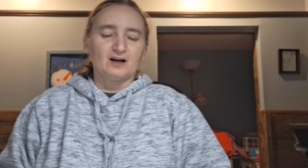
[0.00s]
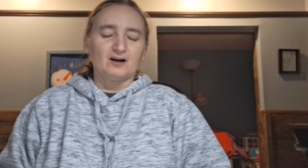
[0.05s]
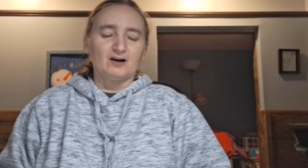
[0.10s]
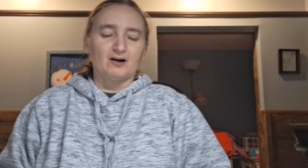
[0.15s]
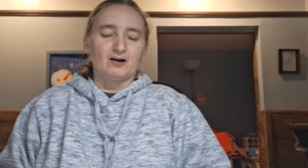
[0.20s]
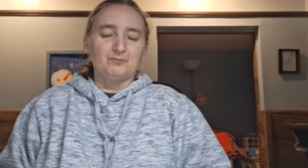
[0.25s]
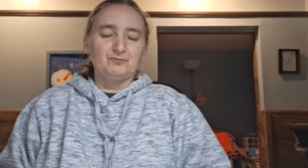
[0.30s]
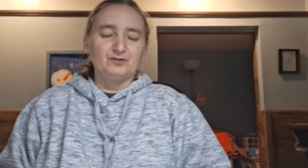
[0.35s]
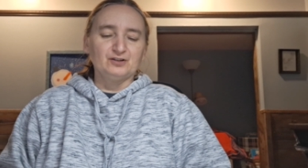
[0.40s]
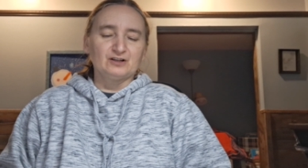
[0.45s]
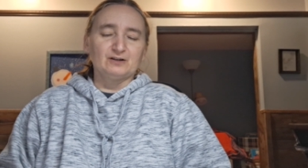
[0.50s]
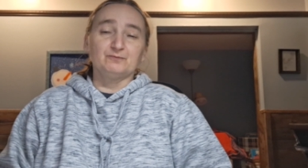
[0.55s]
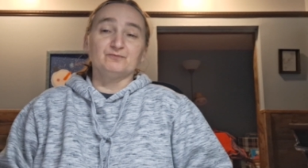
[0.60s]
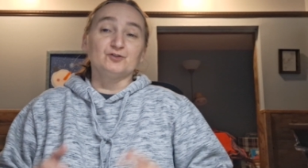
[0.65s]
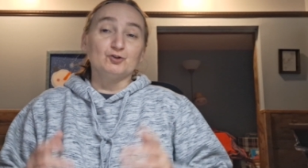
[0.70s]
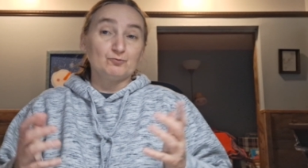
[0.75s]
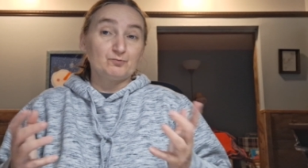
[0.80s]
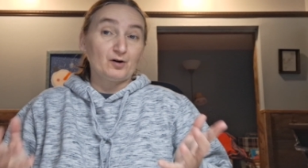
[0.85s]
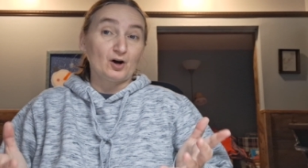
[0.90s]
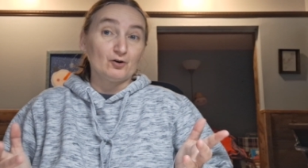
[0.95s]
uh, put up
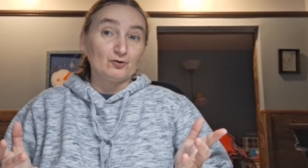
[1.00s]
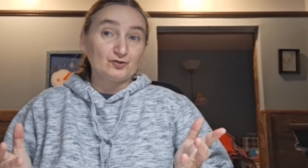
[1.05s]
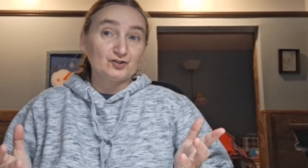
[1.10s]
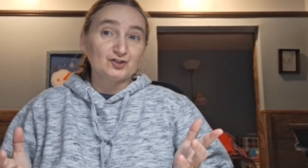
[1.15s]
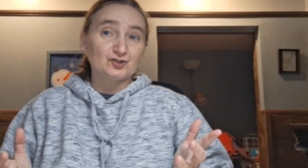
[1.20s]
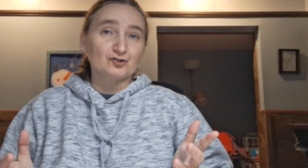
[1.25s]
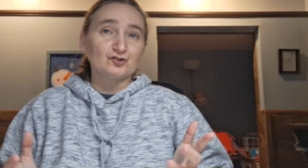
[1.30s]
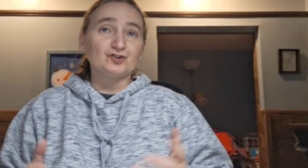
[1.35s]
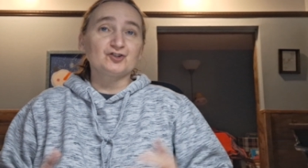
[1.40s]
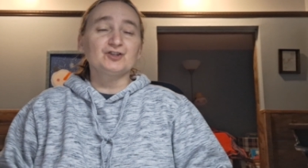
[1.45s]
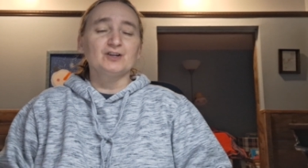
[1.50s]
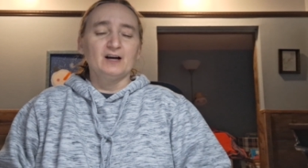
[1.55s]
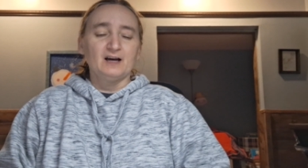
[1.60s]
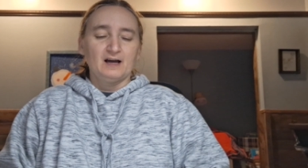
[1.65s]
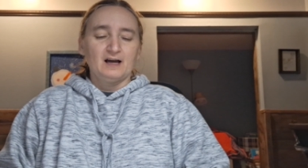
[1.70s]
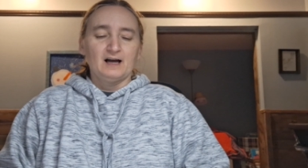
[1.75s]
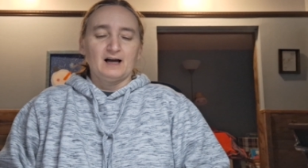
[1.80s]
new posters.